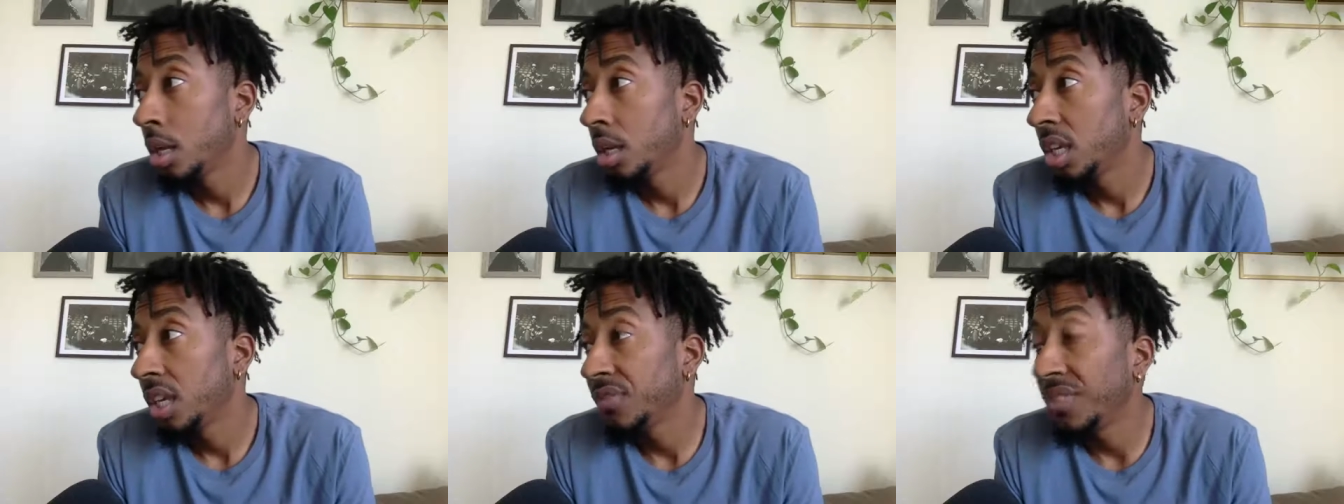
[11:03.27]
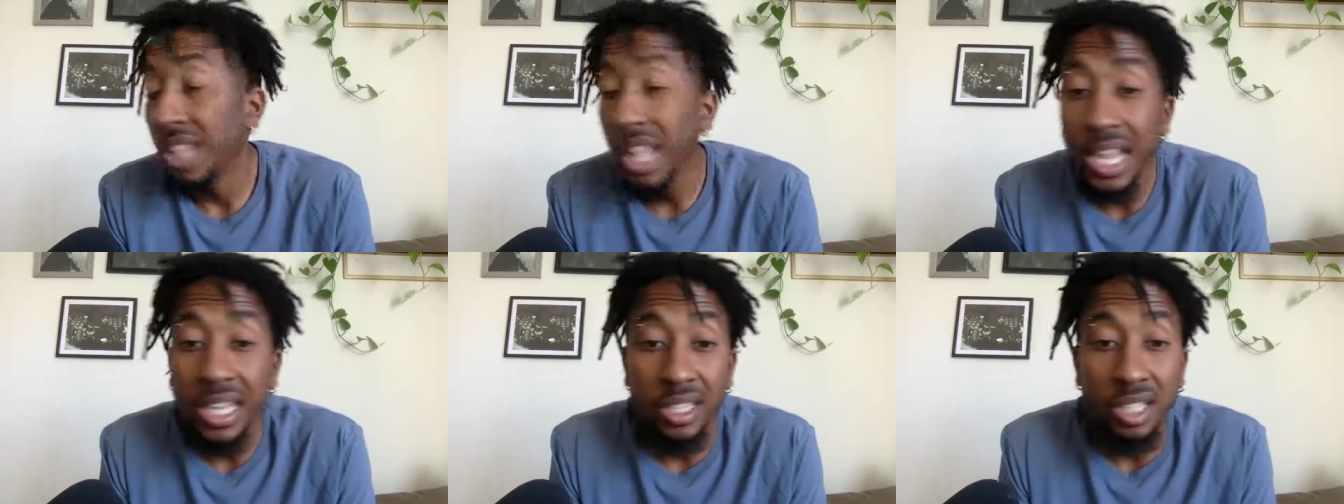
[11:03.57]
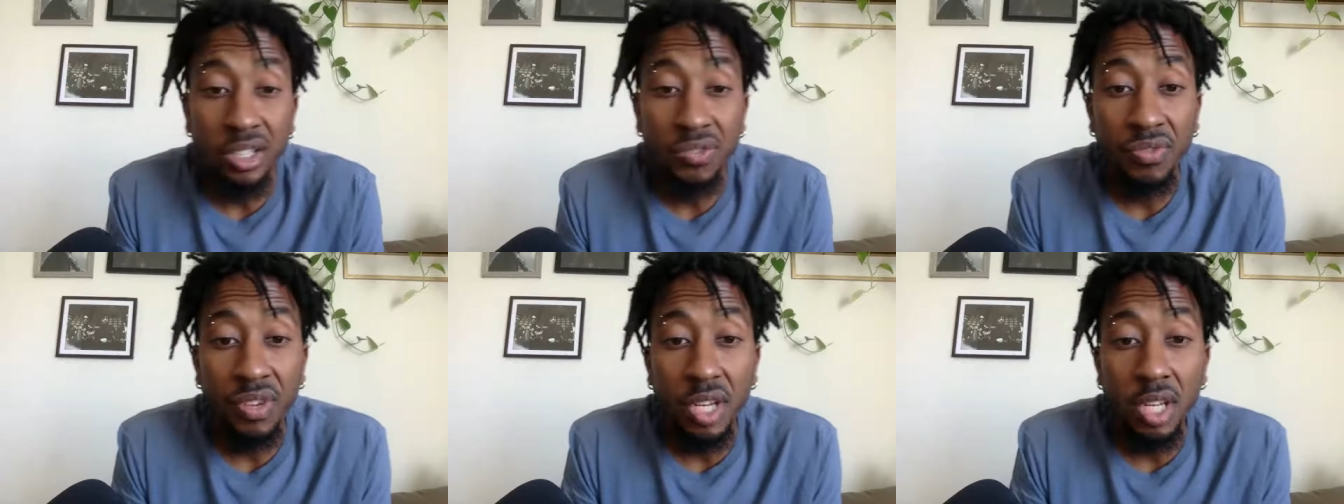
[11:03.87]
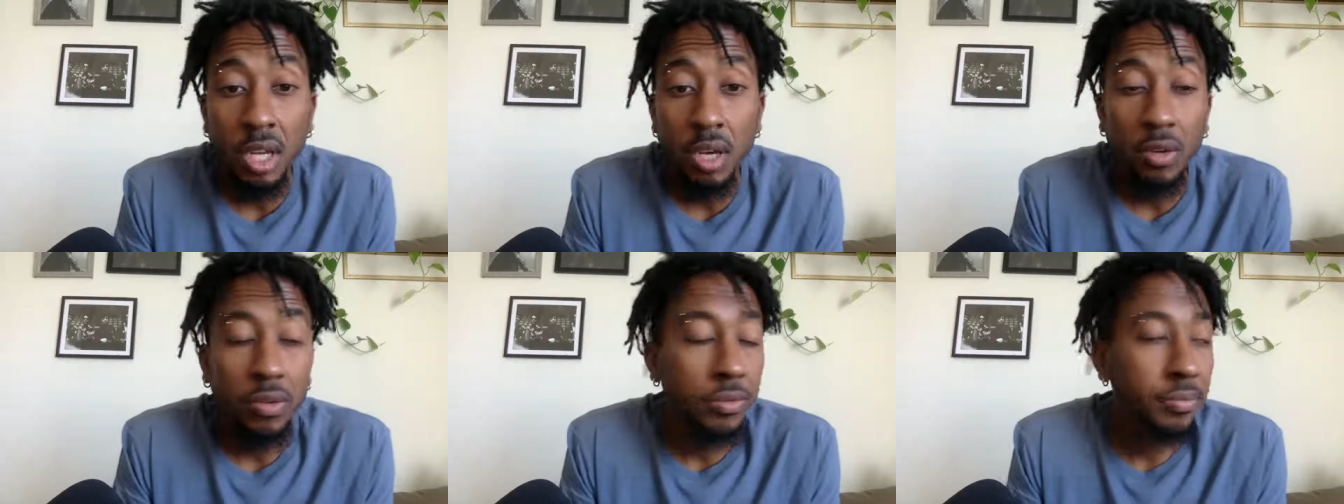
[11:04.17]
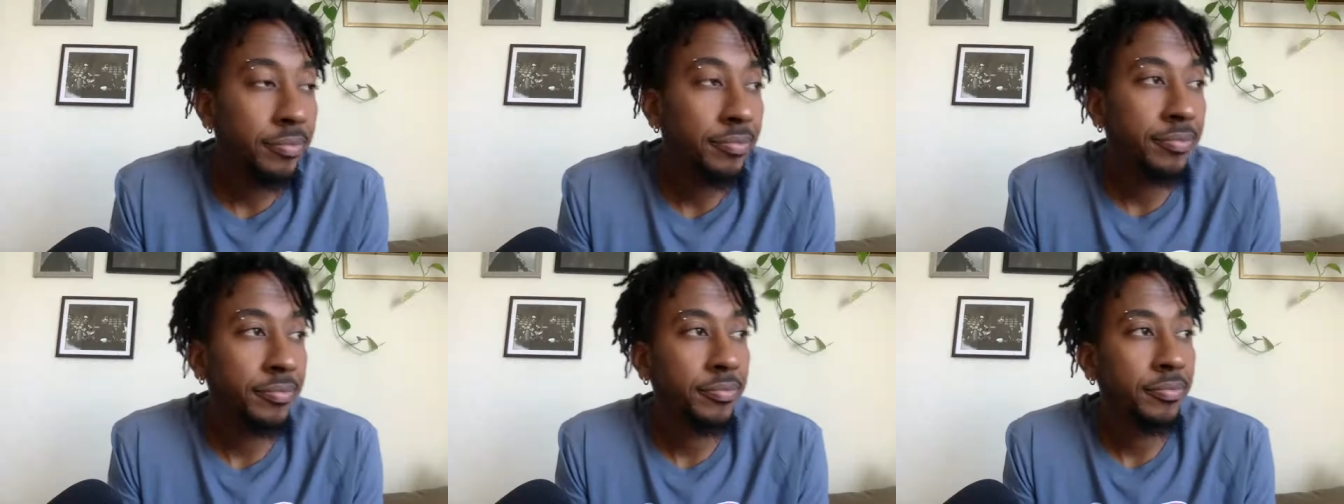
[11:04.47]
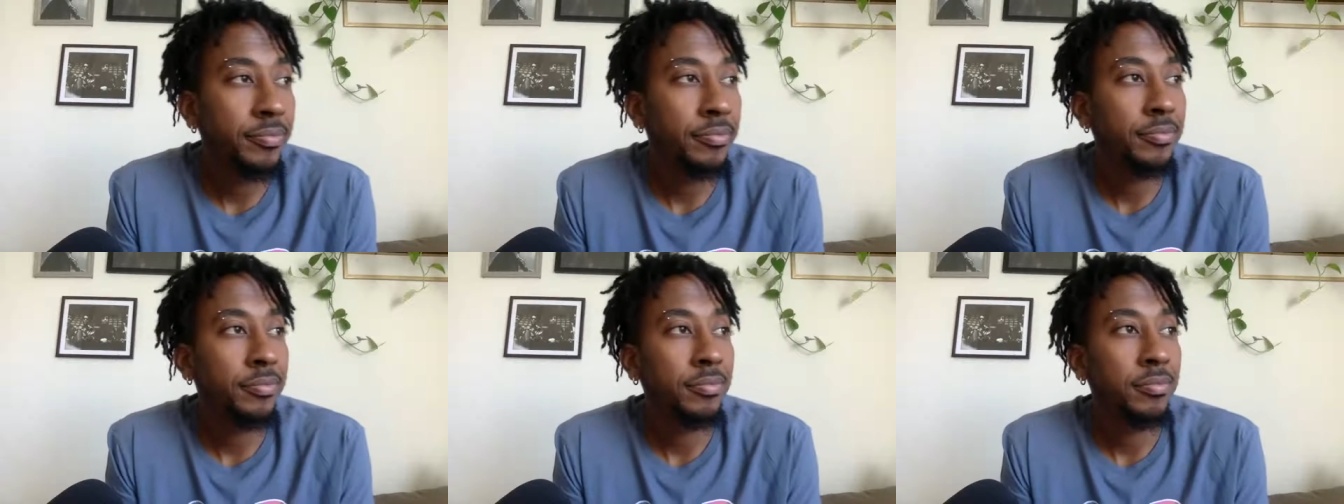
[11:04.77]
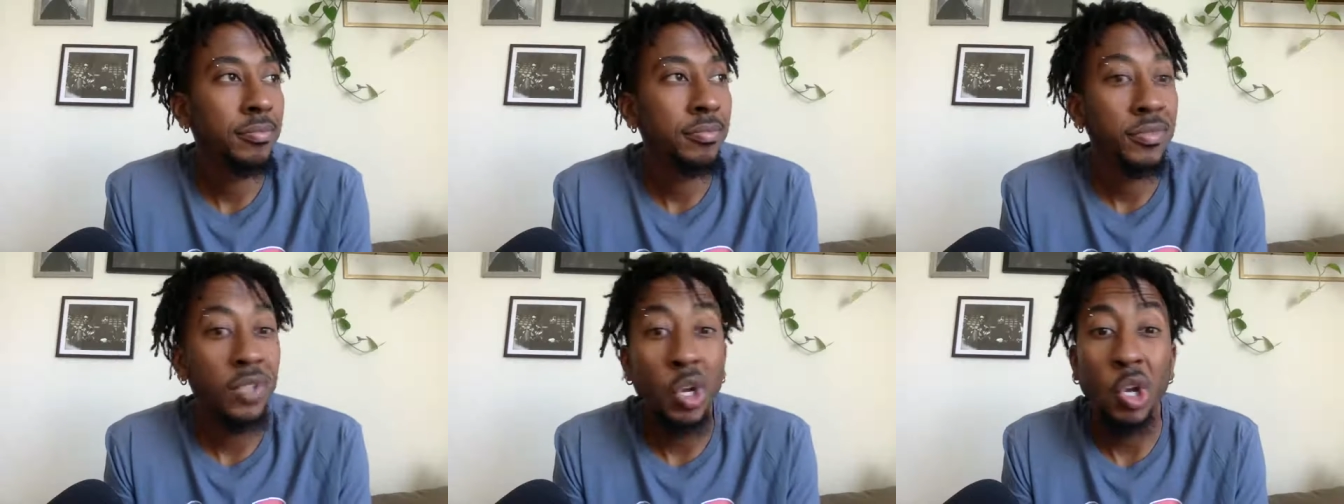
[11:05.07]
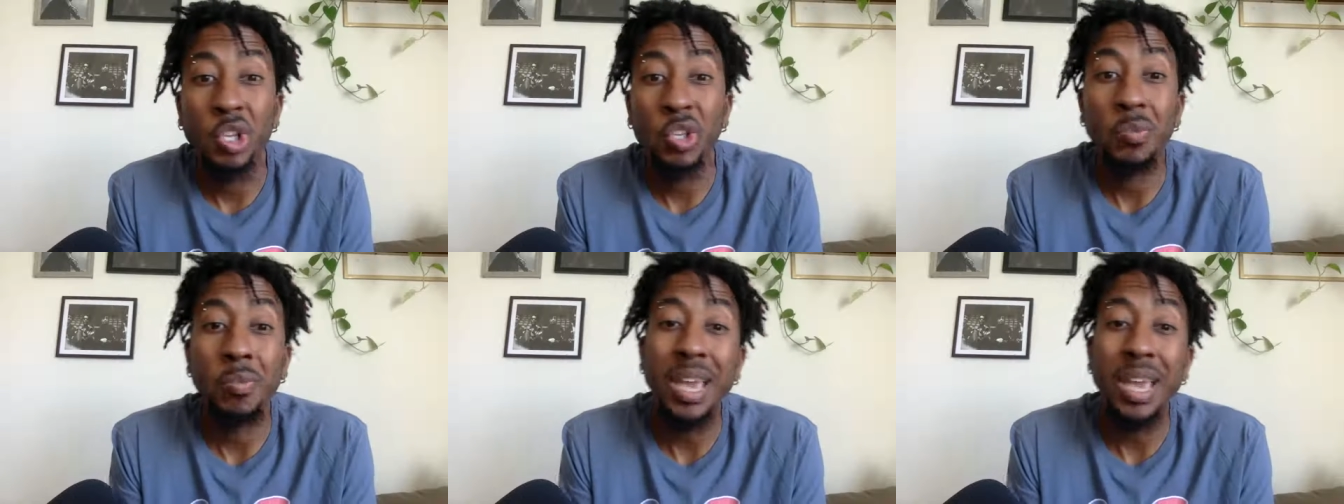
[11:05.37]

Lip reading: If you like this video, or you